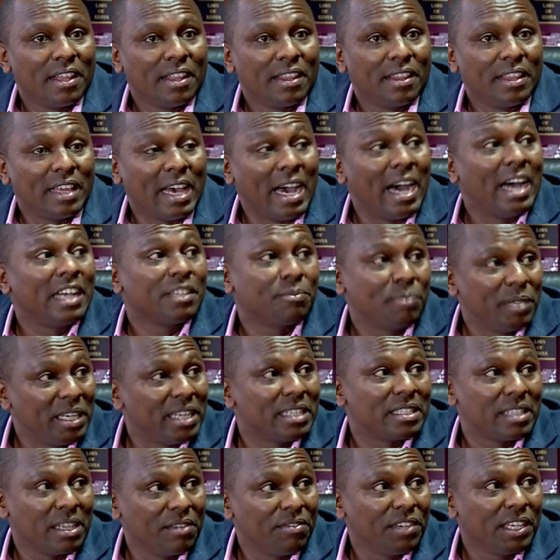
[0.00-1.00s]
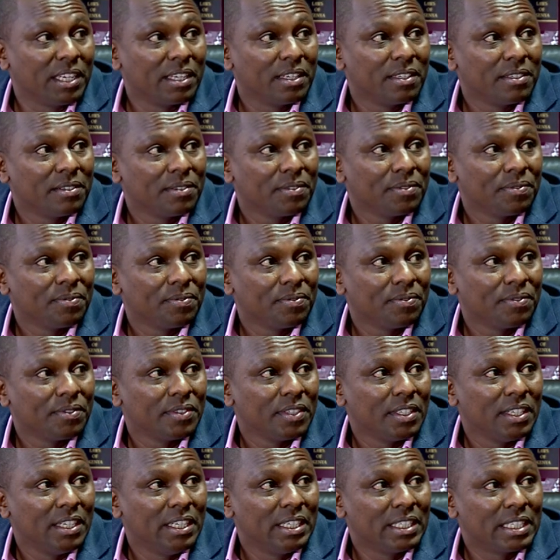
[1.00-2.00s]
there has been a saving
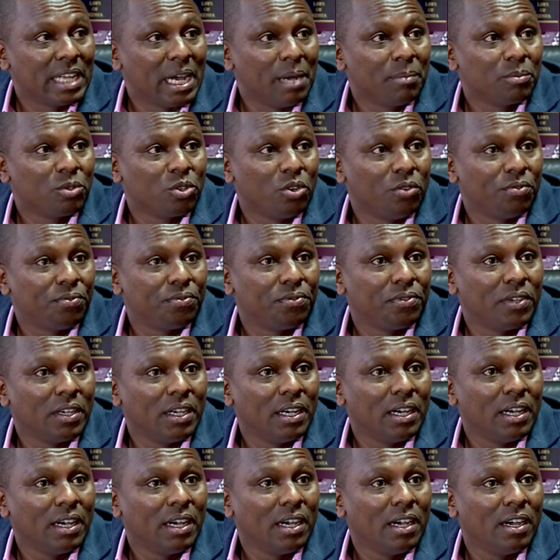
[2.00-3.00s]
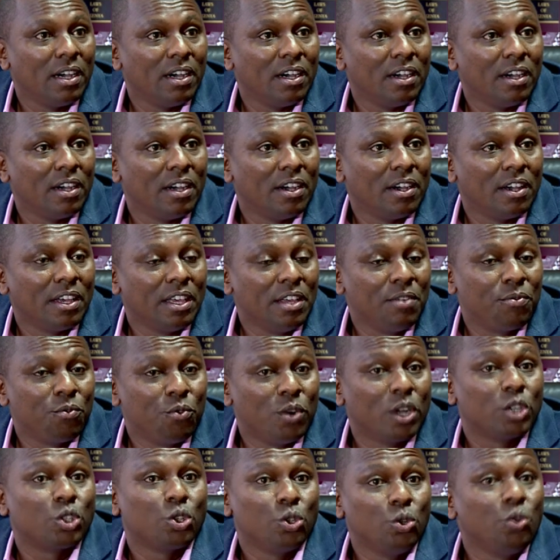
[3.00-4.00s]
in terms of uh, uh, if
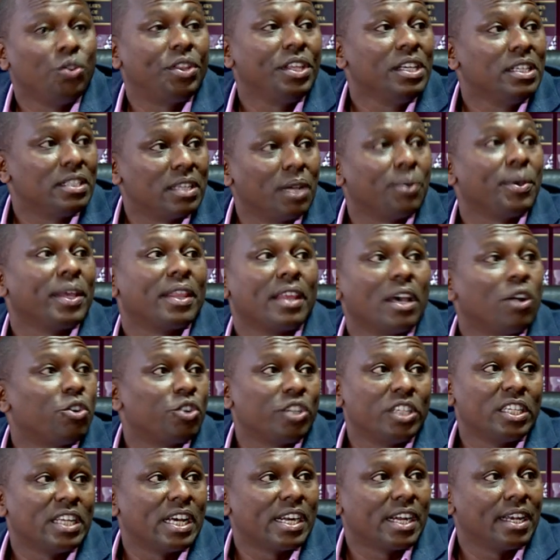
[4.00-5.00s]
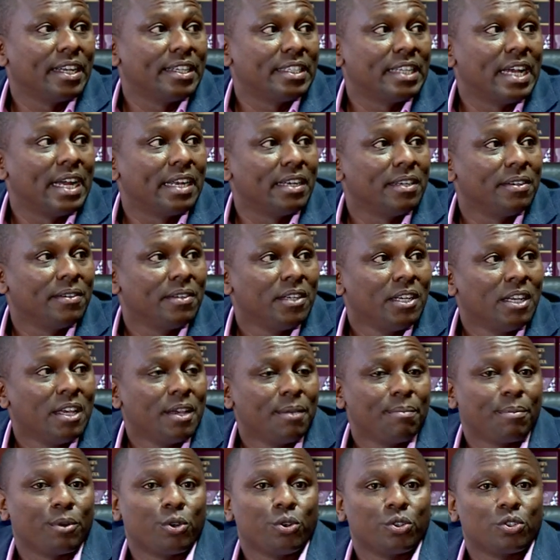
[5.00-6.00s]
we were to do things the way they're ordinarily done.
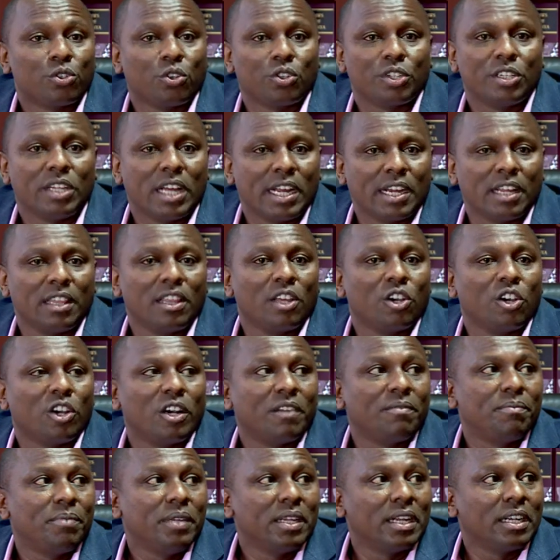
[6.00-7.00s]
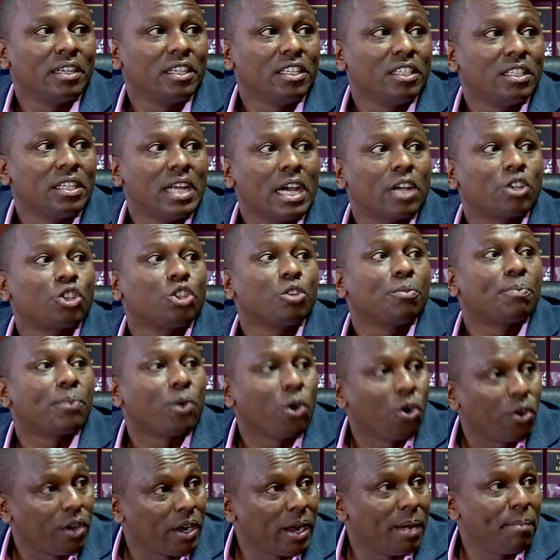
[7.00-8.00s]
Because ordinarily there have been an induction
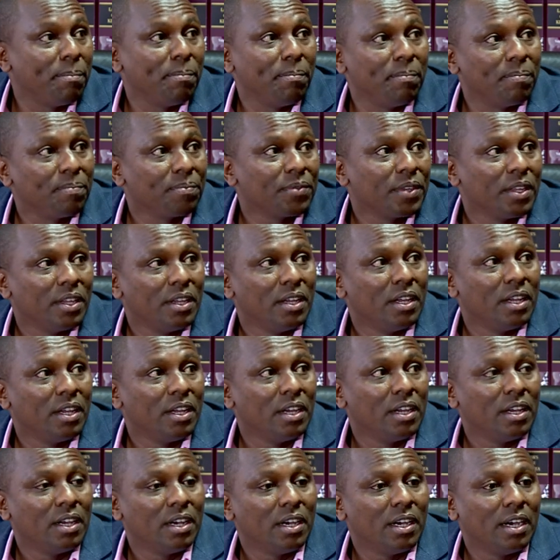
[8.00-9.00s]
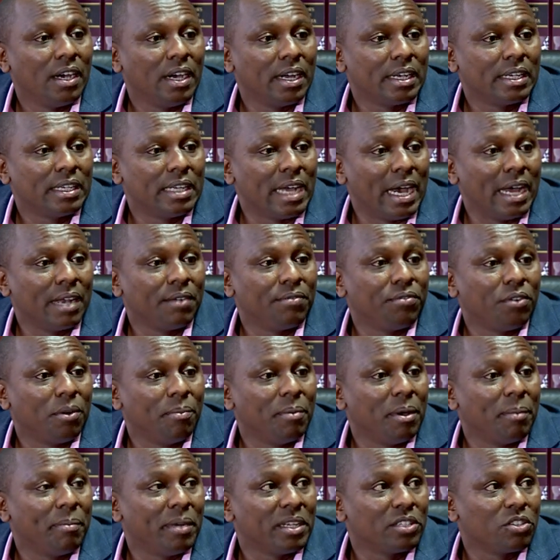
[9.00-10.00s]
program uh, done for
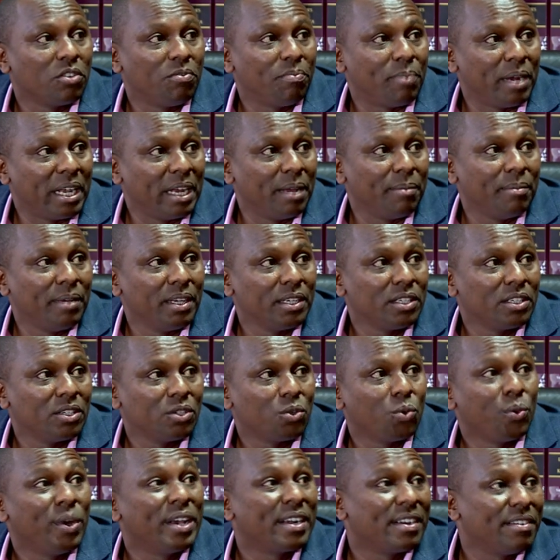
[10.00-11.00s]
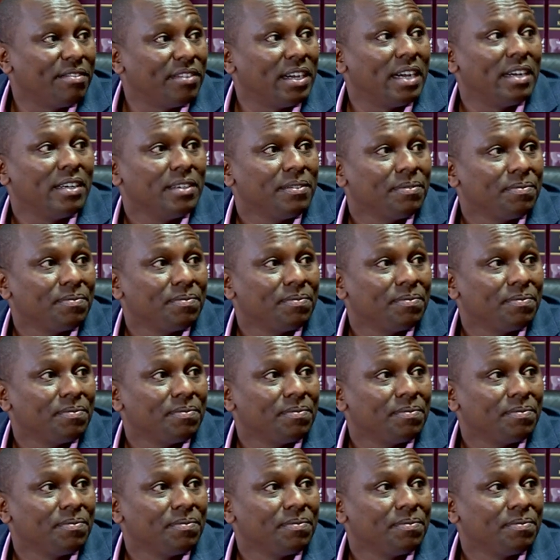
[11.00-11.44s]
members of parliament wherever